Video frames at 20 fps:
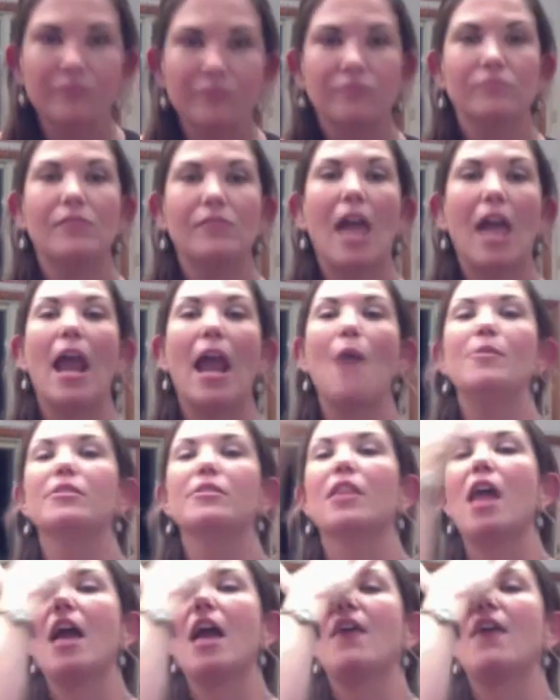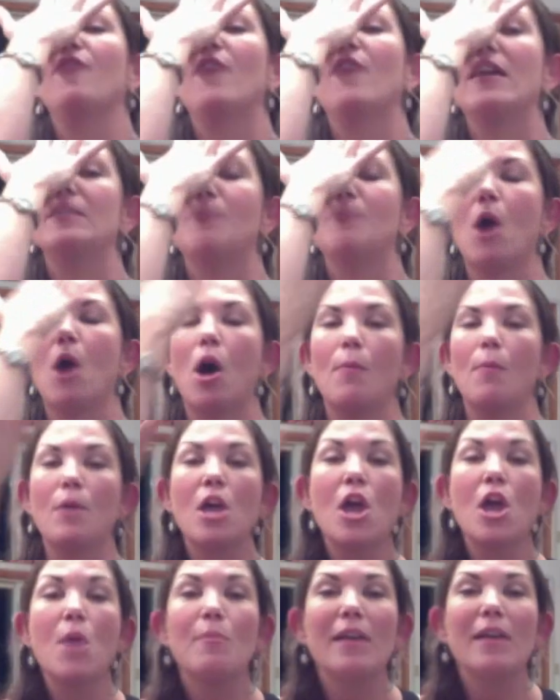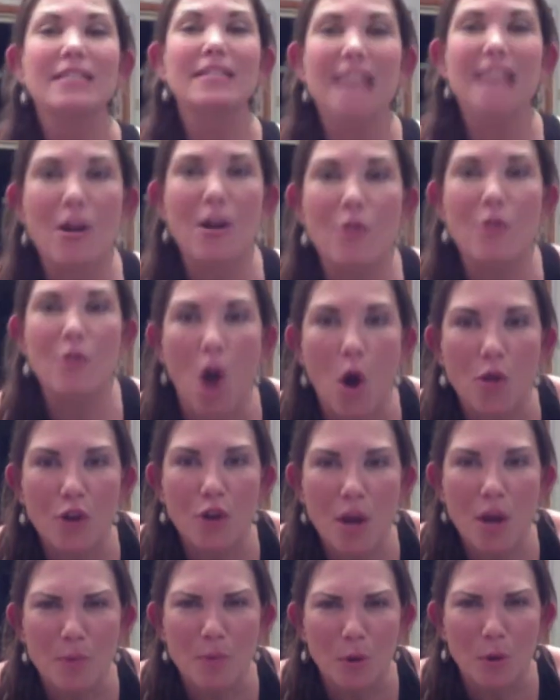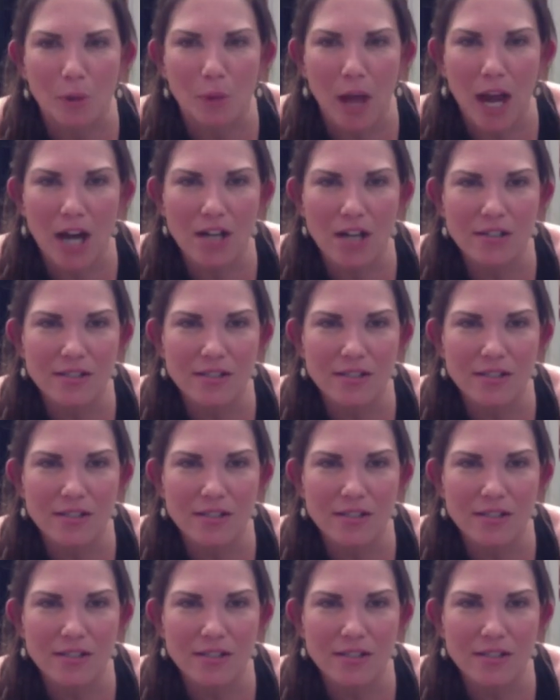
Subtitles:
And I was like, face palm. Because they don't know, they're not pool players.